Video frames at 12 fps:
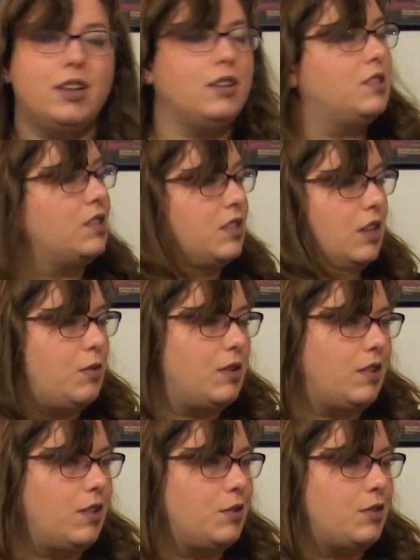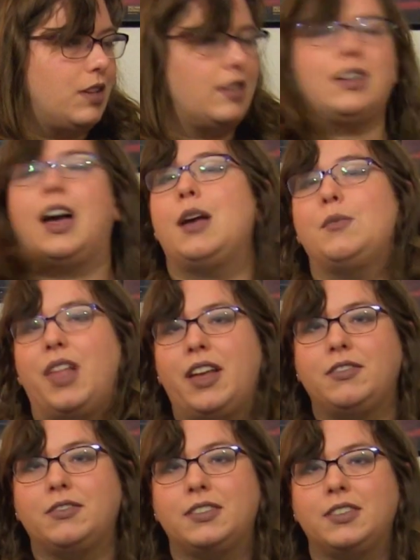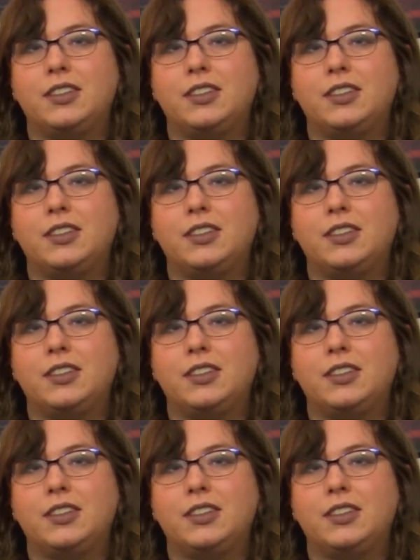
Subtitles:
This looks like one of those like Time Life